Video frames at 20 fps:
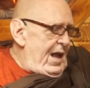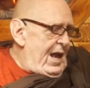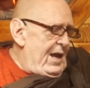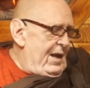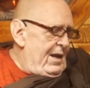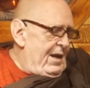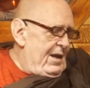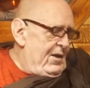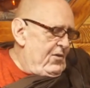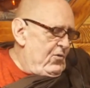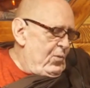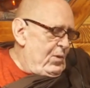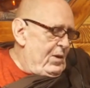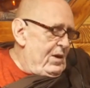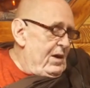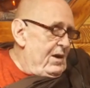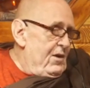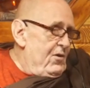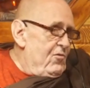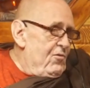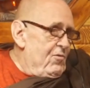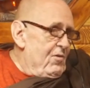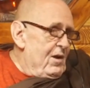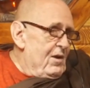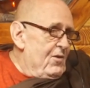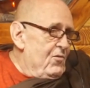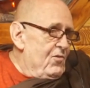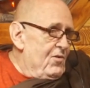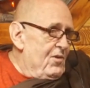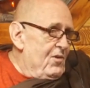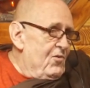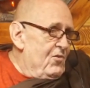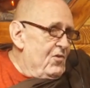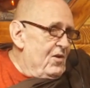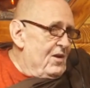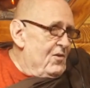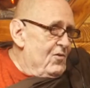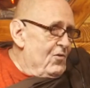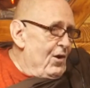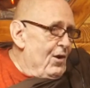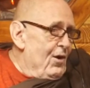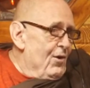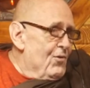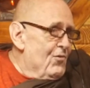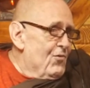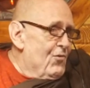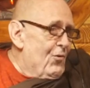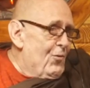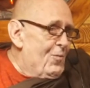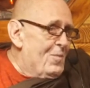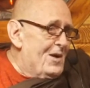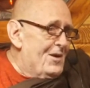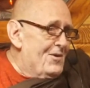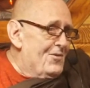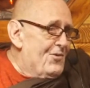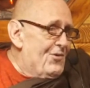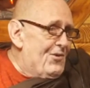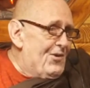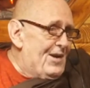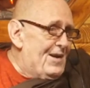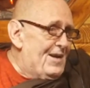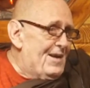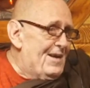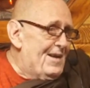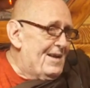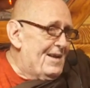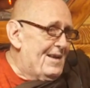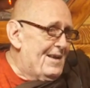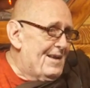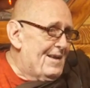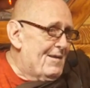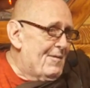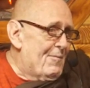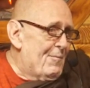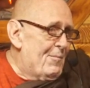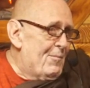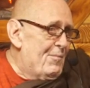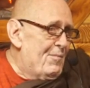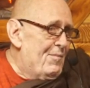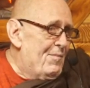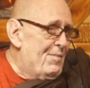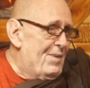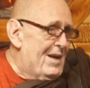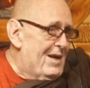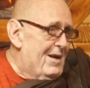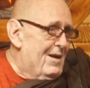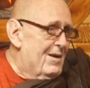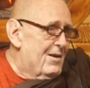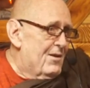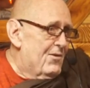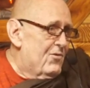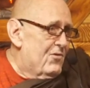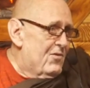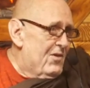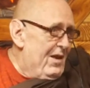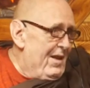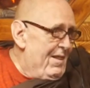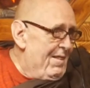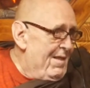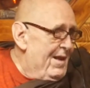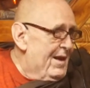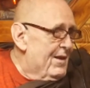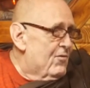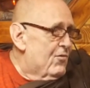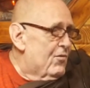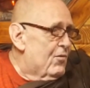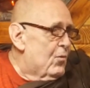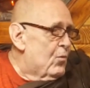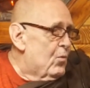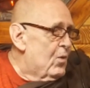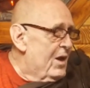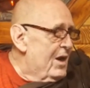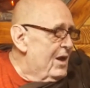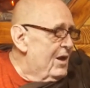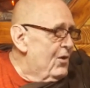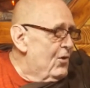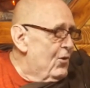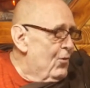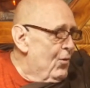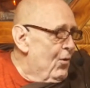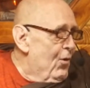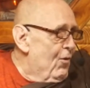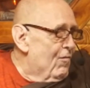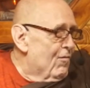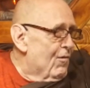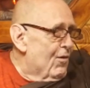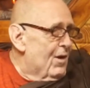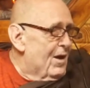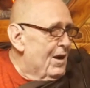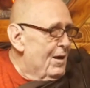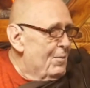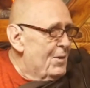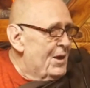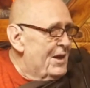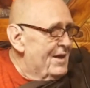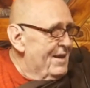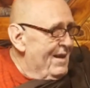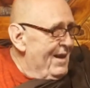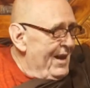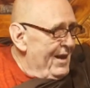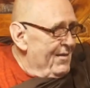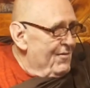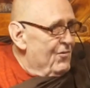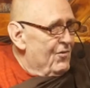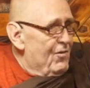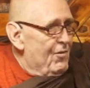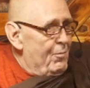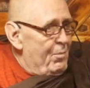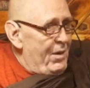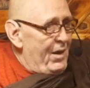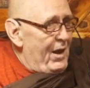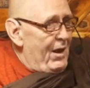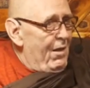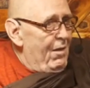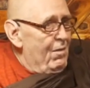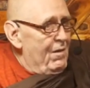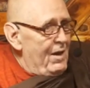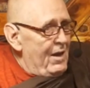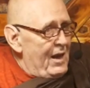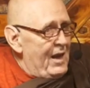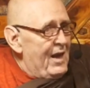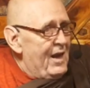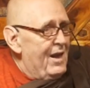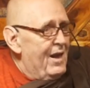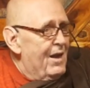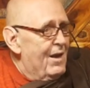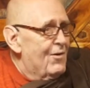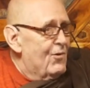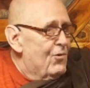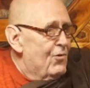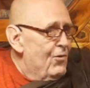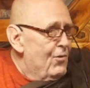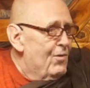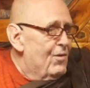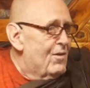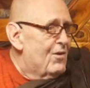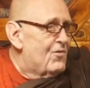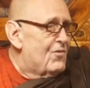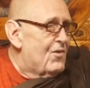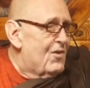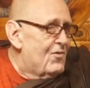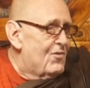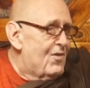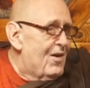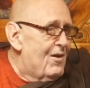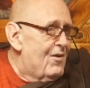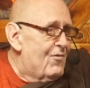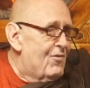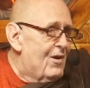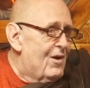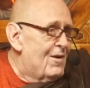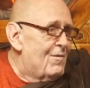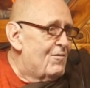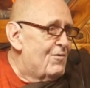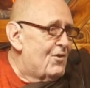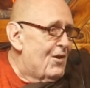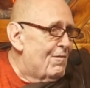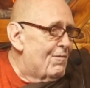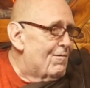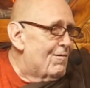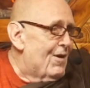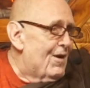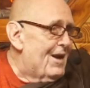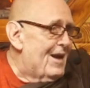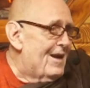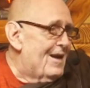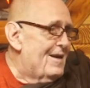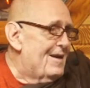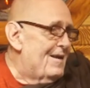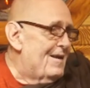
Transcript: And that's why I stress the six R's so much, because that's the way you overcome it. That's the path leading to the cessation of suffering.